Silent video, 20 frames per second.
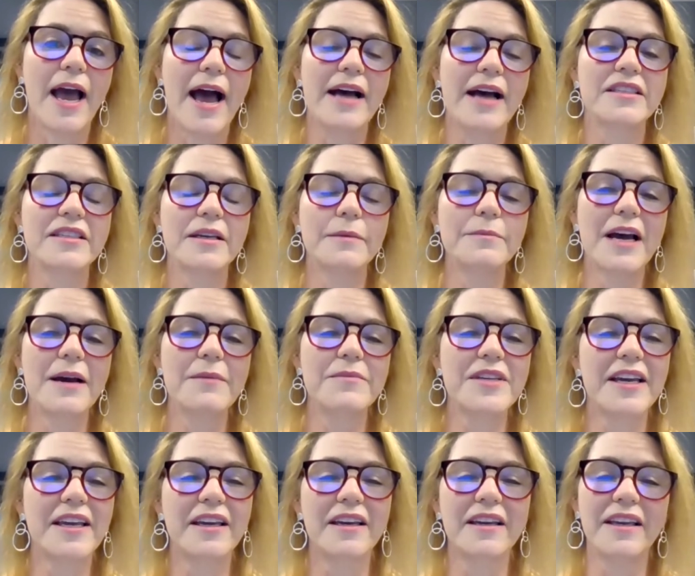and sometimes
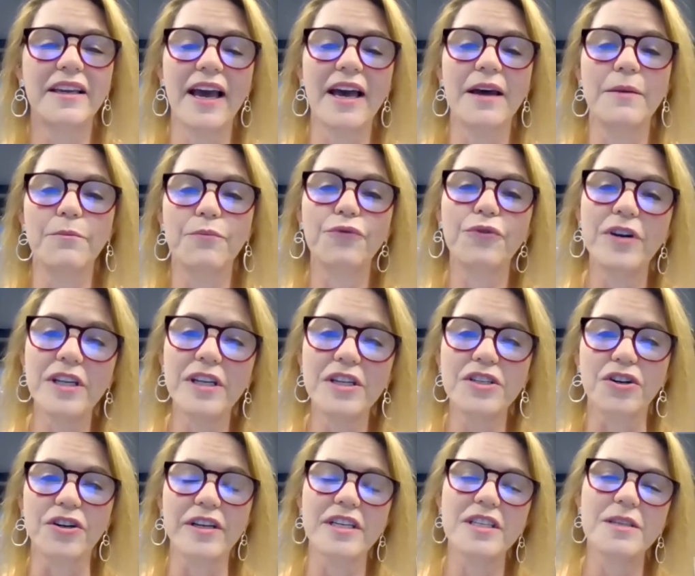they can get pretty dirty,